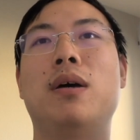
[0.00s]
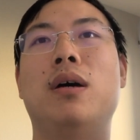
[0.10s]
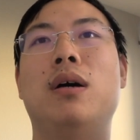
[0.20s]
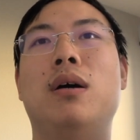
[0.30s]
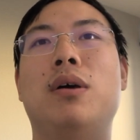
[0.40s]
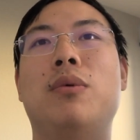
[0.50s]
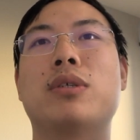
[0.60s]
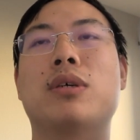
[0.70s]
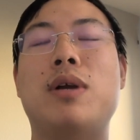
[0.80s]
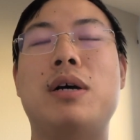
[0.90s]
It was
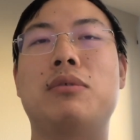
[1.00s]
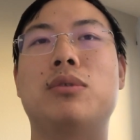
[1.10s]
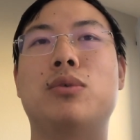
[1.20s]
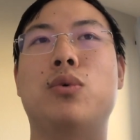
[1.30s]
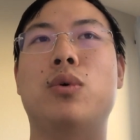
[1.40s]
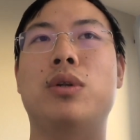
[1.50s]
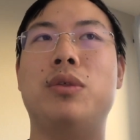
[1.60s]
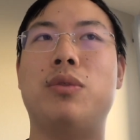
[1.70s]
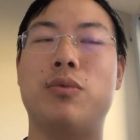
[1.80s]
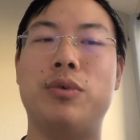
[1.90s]
around
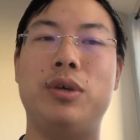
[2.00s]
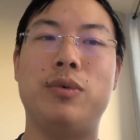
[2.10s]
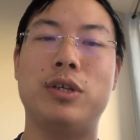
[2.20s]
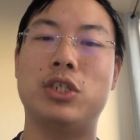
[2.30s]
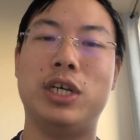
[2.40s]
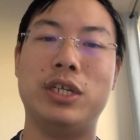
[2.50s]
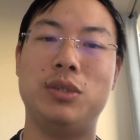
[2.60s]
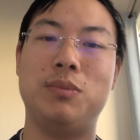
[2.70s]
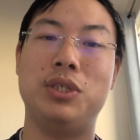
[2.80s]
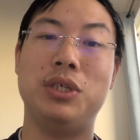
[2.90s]
23 when
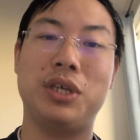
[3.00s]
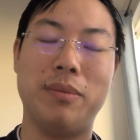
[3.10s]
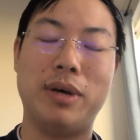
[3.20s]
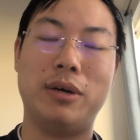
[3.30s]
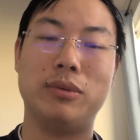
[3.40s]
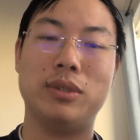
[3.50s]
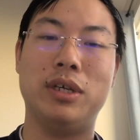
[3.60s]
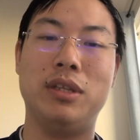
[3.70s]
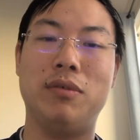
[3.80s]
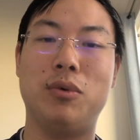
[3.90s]
ChatGPT came out
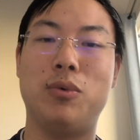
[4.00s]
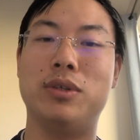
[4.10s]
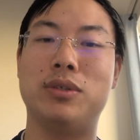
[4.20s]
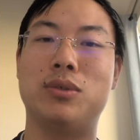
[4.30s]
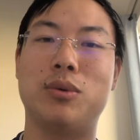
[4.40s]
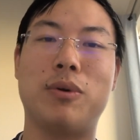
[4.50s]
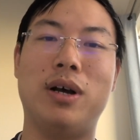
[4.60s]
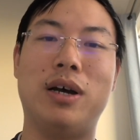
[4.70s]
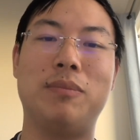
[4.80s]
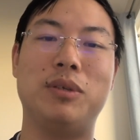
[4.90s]
and everyone's super
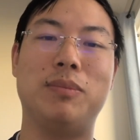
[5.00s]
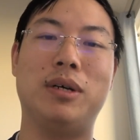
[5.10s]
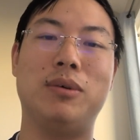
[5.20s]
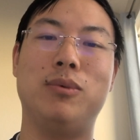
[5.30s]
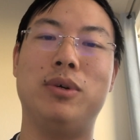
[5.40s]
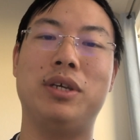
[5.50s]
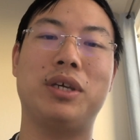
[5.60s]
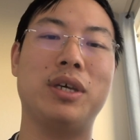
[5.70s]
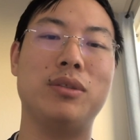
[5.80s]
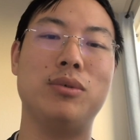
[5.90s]
hyped about what it
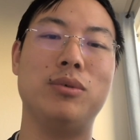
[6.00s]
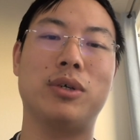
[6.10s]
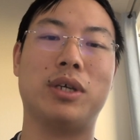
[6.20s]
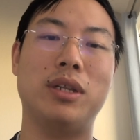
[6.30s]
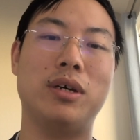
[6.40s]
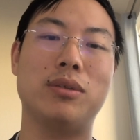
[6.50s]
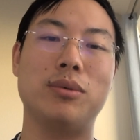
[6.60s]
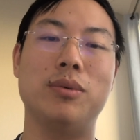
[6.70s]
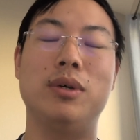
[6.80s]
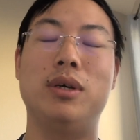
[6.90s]
can do or cannot do.
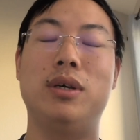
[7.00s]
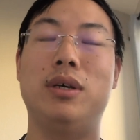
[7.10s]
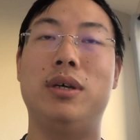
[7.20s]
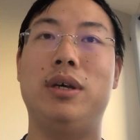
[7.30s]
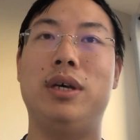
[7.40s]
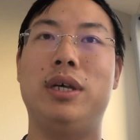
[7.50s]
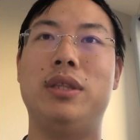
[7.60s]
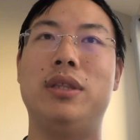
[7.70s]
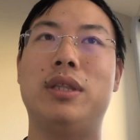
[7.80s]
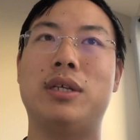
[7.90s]

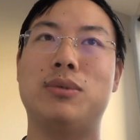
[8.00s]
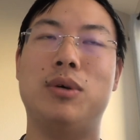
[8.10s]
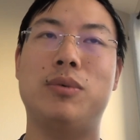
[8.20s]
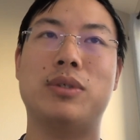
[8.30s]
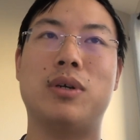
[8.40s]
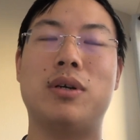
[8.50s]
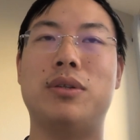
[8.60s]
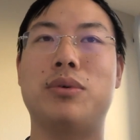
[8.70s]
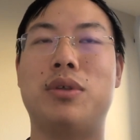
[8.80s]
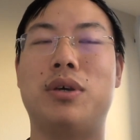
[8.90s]
And that's when we started
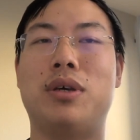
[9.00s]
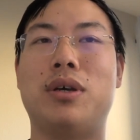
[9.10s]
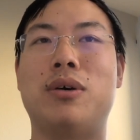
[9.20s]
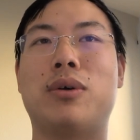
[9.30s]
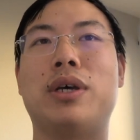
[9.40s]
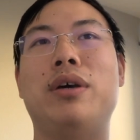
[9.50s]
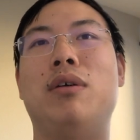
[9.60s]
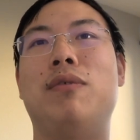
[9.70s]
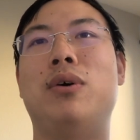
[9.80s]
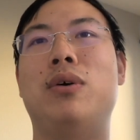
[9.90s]
to thinking, okay,
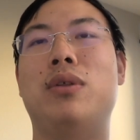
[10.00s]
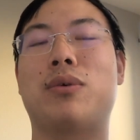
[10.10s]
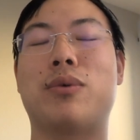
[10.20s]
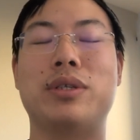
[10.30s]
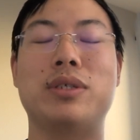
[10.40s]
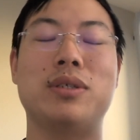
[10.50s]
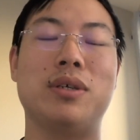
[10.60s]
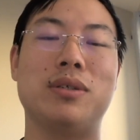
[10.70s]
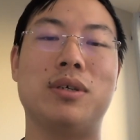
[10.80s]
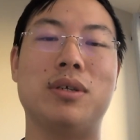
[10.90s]
of all the crazy
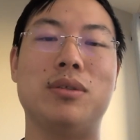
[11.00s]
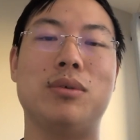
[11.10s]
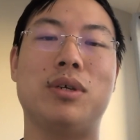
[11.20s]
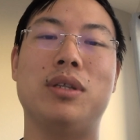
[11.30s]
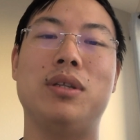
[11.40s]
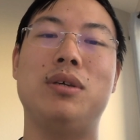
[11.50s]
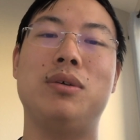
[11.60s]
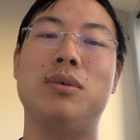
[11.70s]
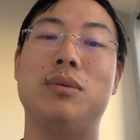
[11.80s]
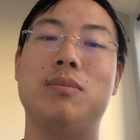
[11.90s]
things you can do, can
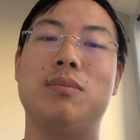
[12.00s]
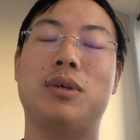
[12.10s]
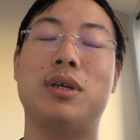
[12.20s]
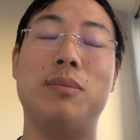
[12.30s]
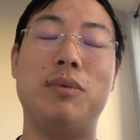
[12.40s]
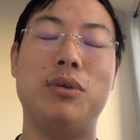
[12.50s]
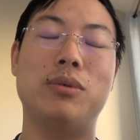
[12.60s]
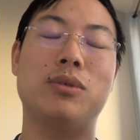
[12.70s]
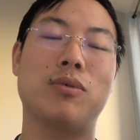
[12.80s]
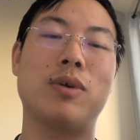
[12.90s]
it be
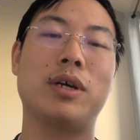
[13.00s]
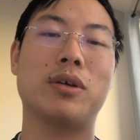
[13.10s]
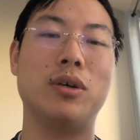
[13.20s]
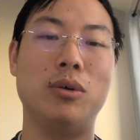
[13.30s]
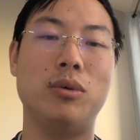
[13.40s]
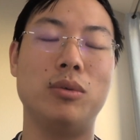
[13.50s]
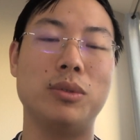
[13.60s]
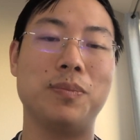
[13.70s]
used to write code?